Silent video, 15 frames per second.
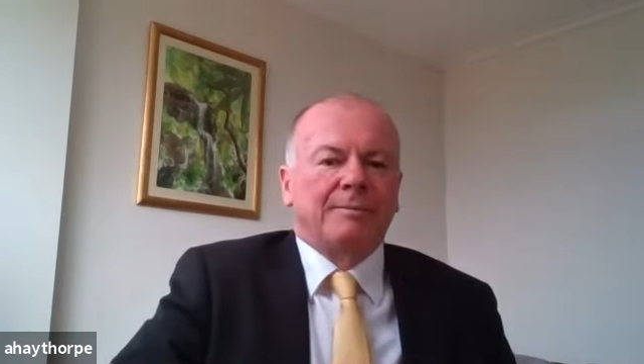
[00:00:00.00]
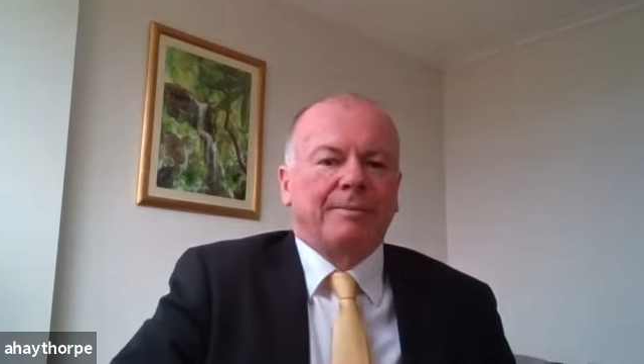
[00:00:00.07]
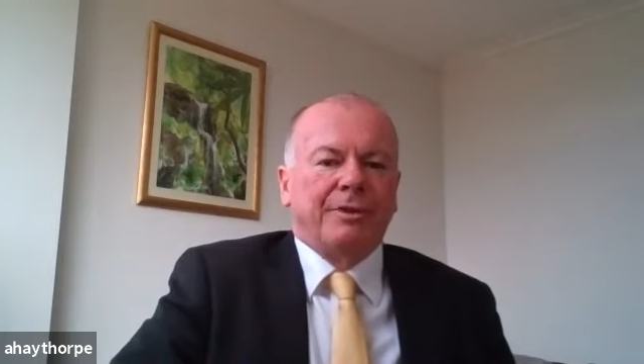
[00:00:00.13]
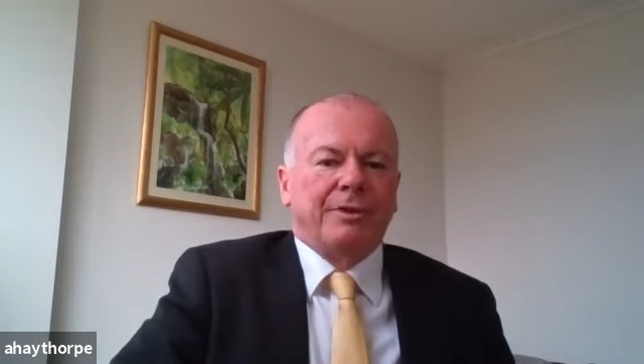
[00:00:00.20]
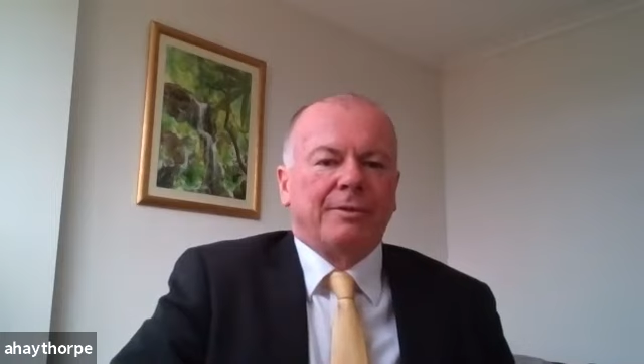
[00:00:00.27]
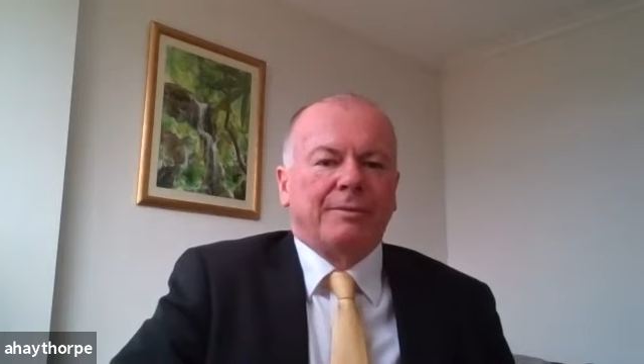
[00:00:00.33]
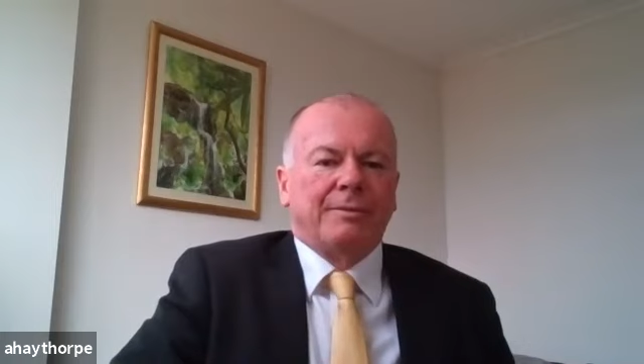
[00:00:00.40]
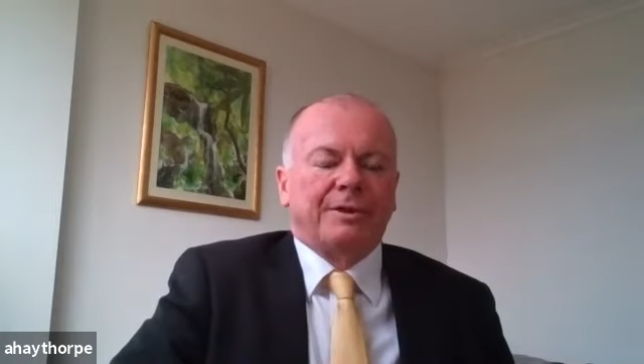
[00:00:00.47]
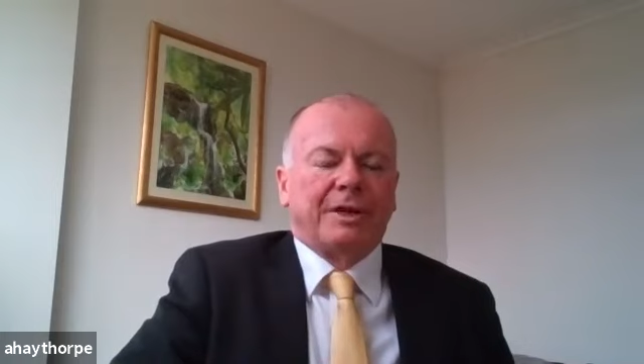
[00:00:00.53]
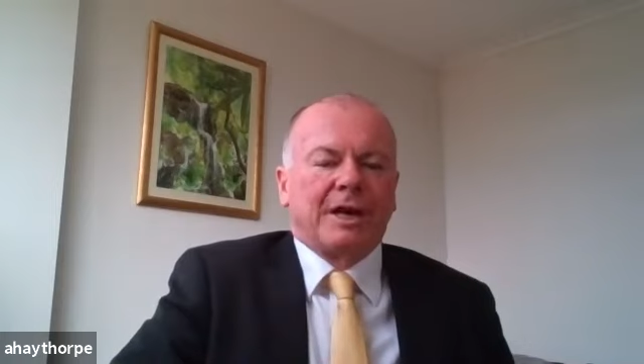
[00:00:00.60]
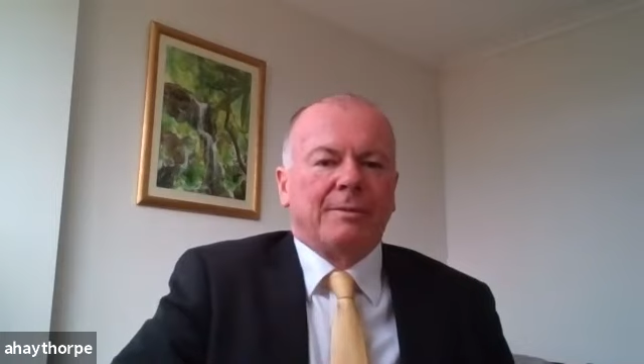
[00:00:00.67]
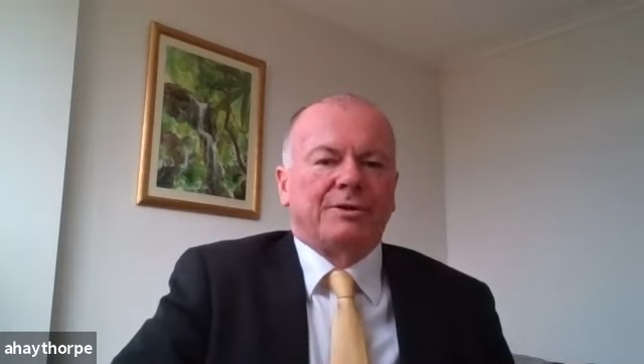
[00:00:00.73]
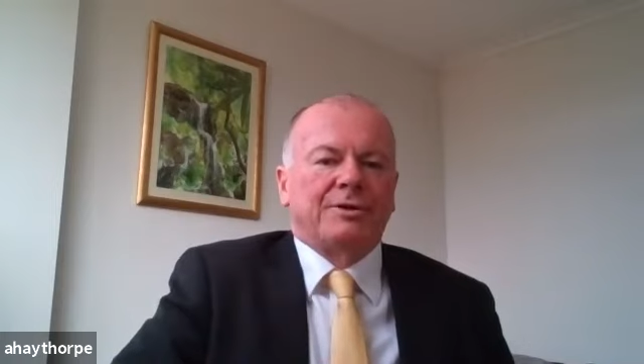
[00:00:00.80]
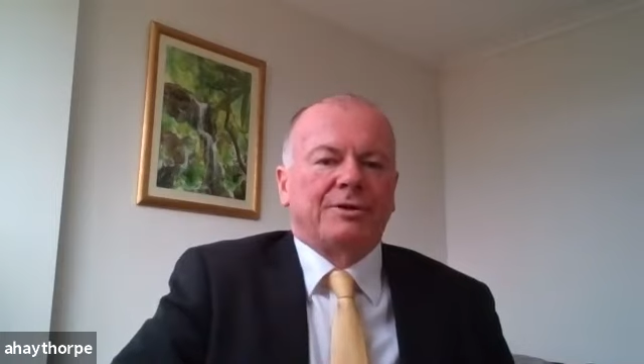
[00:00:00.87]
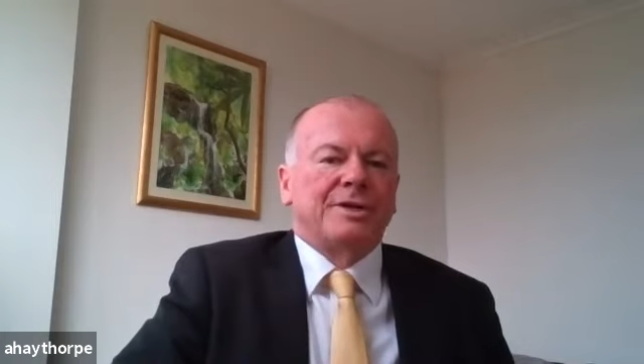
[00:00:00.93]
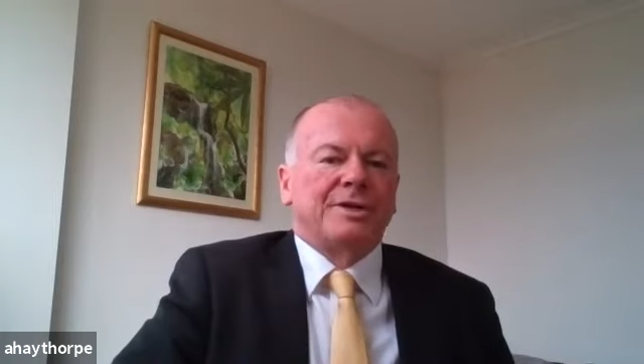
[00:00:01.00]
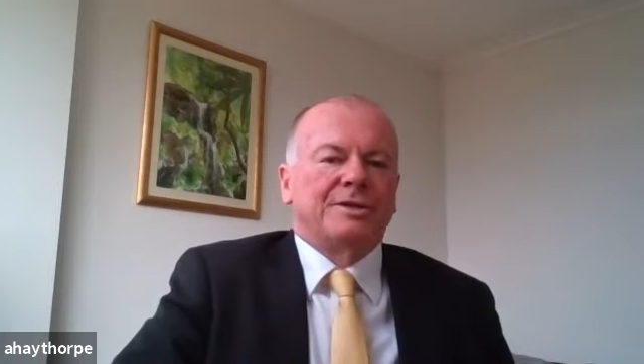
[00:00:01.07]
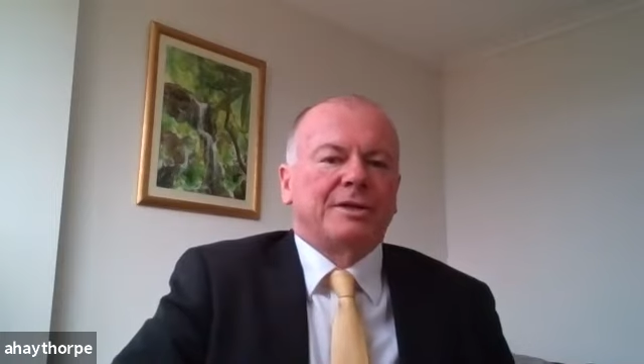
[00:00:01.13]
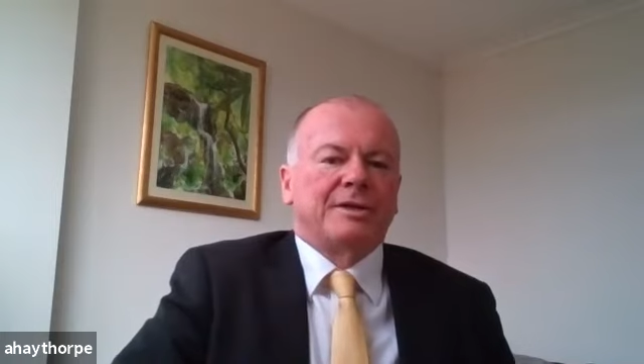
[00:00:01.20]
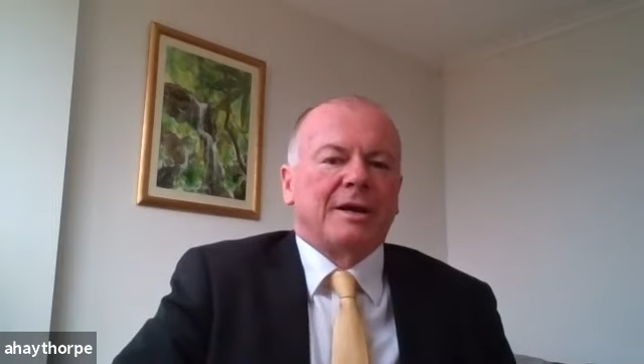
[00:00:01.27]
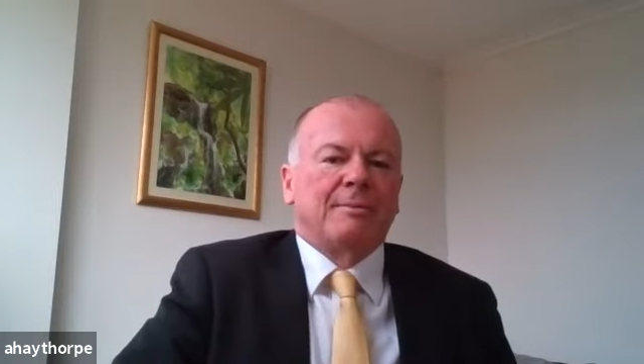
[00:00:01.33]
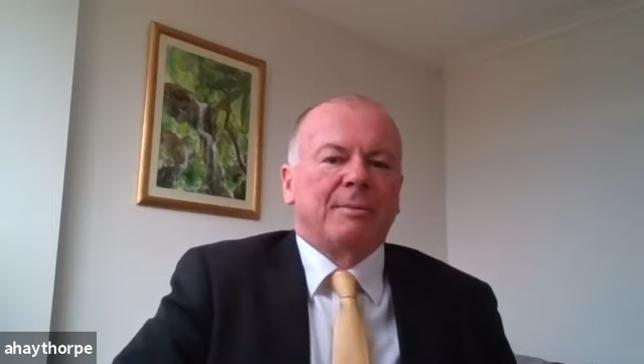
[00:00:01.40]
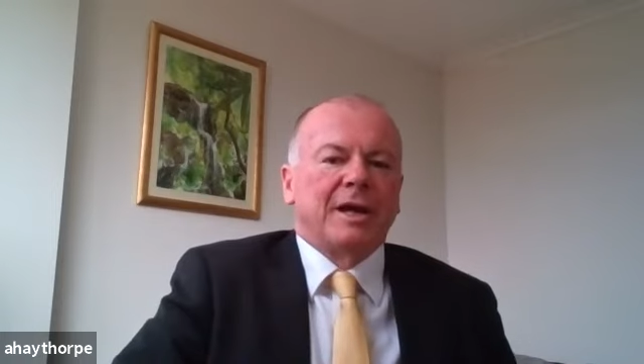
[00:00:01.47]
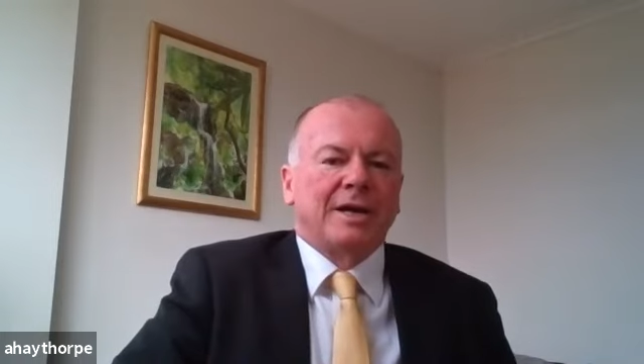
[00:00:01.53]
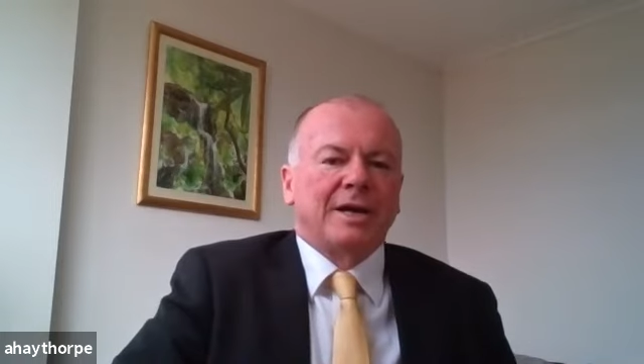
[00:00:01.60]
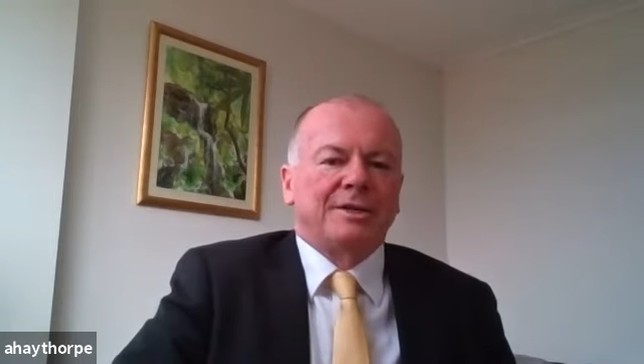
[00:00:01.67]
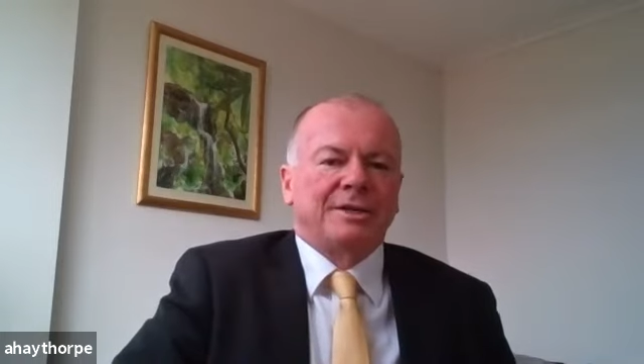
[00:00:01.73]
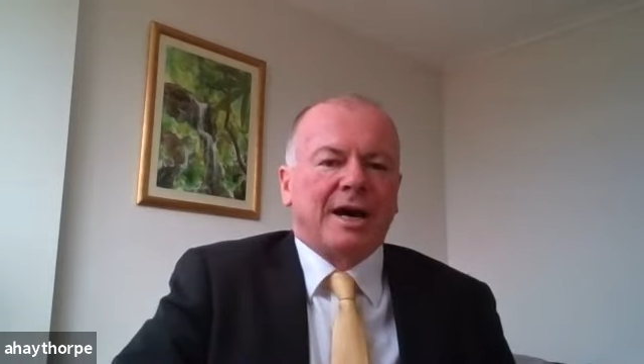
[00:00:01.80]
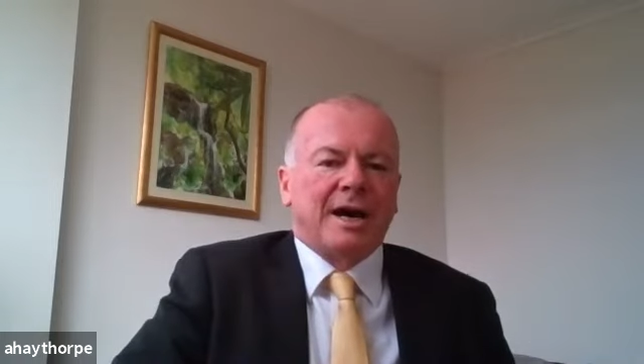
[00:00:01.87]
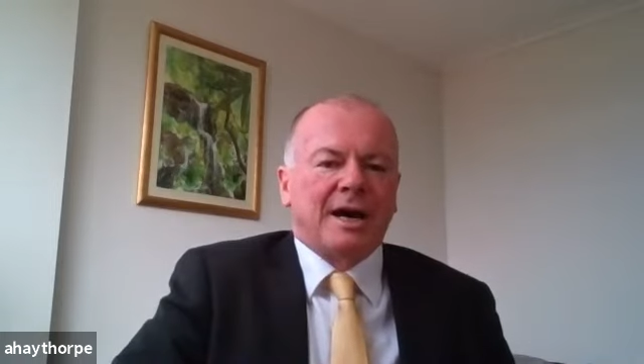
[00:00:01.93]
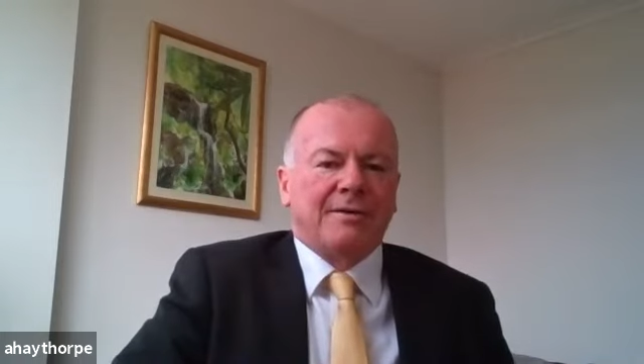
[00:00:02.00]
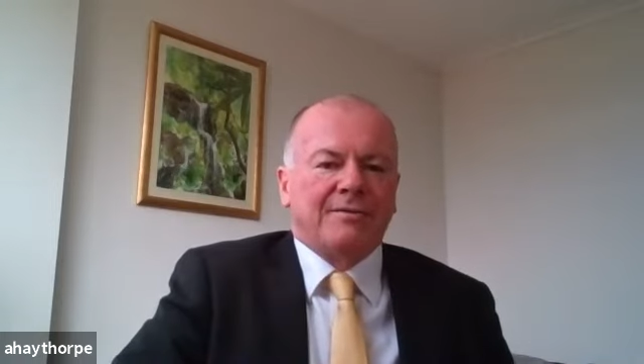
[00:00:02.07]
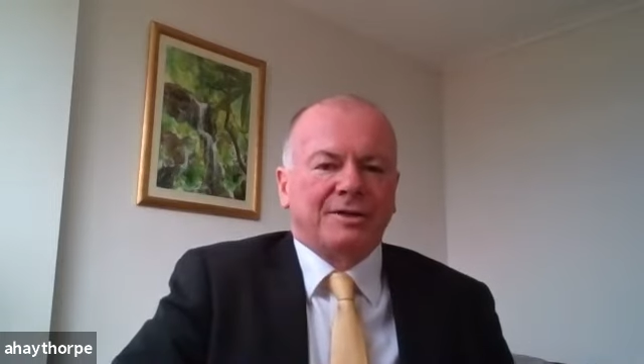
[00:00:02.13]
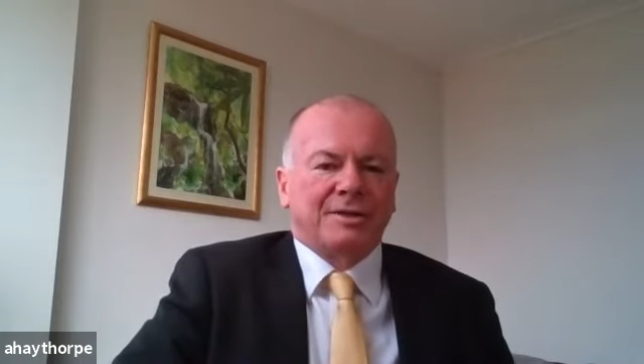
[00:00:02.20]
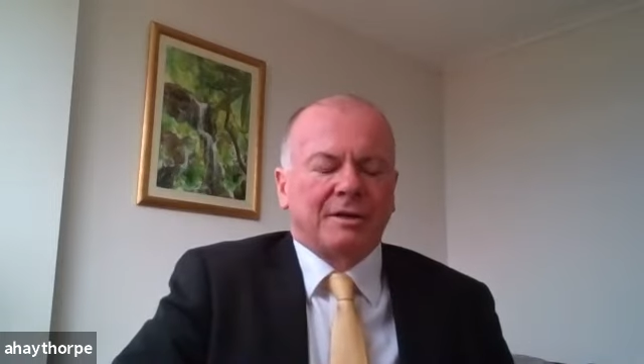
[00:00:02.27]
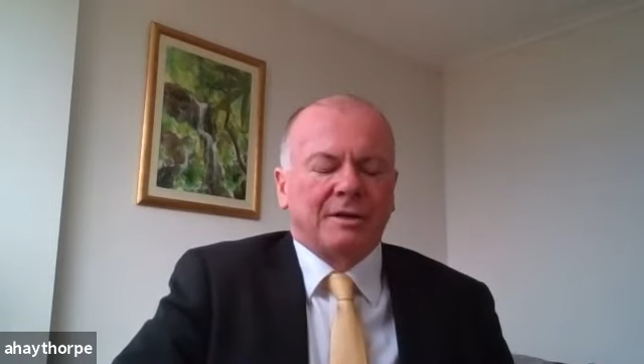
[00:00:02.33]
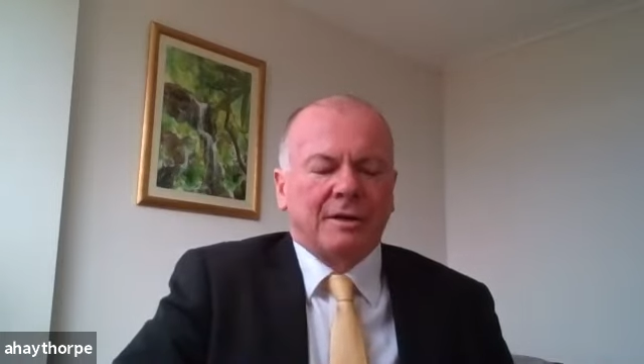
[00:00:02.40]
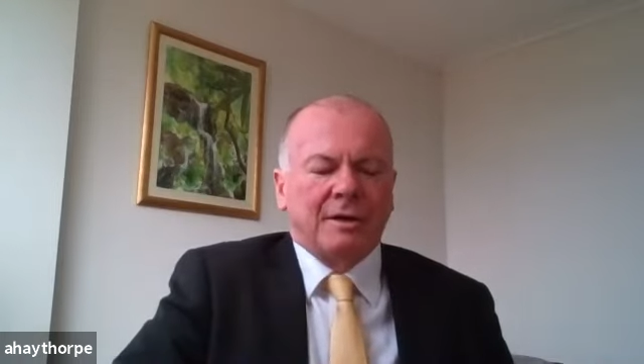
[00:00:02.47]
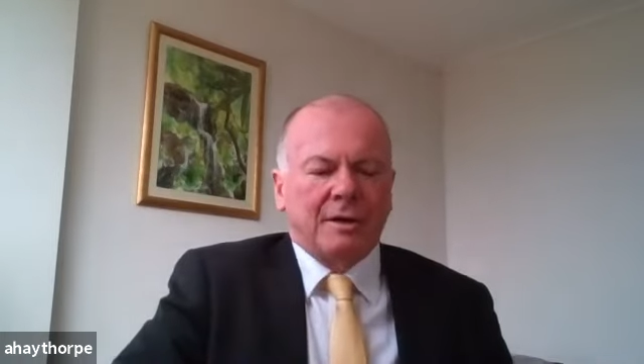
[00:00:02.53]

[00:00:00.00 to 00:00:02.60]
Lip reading: the gum trees that they plan to harvest.